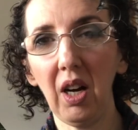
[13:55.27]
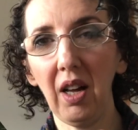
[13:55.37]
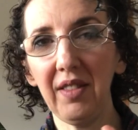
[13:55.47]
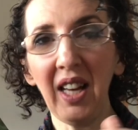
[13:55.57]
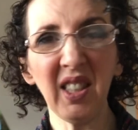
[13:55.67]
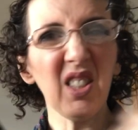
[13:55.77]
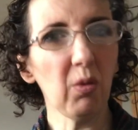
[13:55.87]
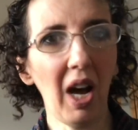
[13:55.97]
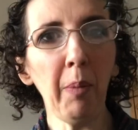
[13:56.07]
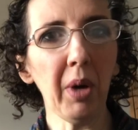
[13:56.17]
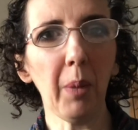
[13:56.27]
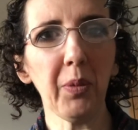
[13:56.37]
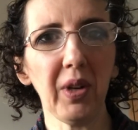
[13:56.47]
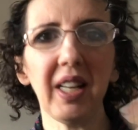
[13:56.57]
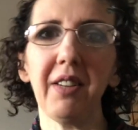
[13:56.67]
That's the wrap up
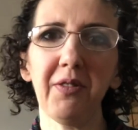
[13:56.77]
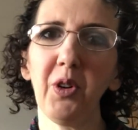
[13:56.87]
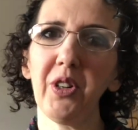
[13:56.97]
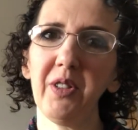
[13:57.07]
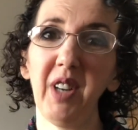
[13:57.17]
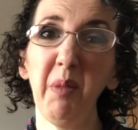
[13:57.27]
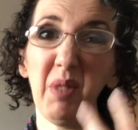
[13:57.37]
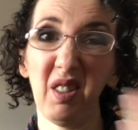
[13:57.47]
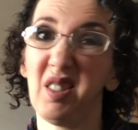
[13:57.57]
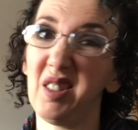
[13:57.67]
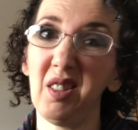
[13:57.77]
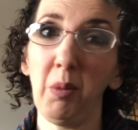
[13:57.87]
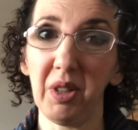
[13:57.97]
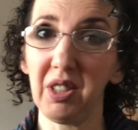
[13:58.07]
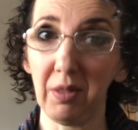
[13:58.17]
really for November. It's not
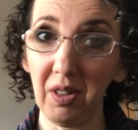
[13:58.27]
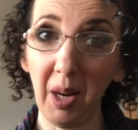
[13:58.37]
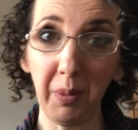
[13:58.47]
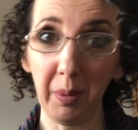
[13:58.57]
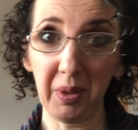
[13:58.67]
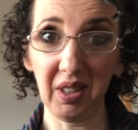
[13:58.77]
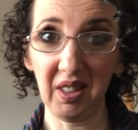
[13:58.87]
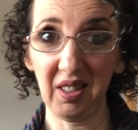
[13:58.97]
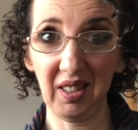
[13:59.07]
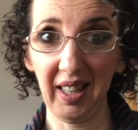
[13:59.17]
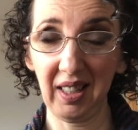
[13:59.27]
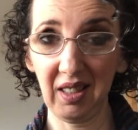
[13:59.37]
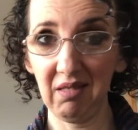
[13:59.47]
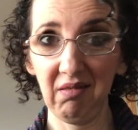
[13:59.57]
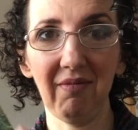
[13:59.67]
much of a wrap up because it's
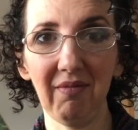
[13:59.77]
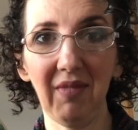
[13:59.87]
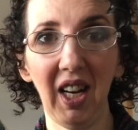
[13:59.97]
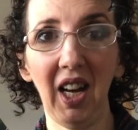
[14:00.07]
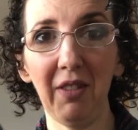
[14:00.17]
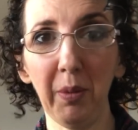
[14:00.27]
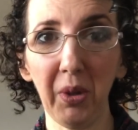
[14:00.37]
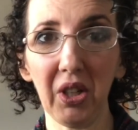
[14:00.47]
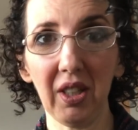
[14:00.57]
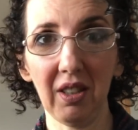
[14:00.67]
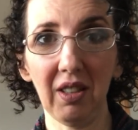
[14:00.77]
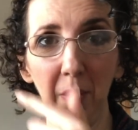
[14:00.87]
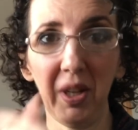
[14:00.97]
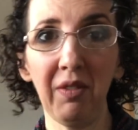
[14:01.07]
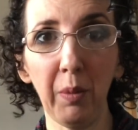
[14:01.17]
like a half a book and a
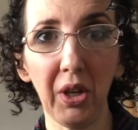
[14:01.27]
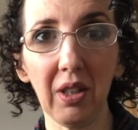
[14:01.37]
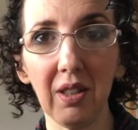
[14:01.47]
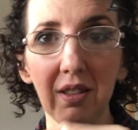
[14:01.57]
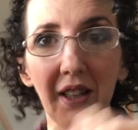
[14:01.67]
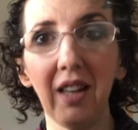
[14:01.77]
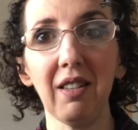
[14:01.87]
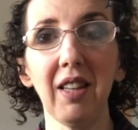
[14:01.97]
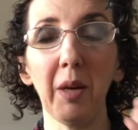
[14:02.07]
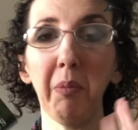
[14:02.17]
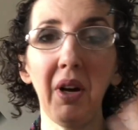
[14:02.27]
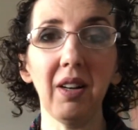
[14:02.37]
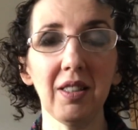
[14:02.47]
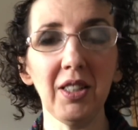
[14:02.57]
bit of a book kind of thing. But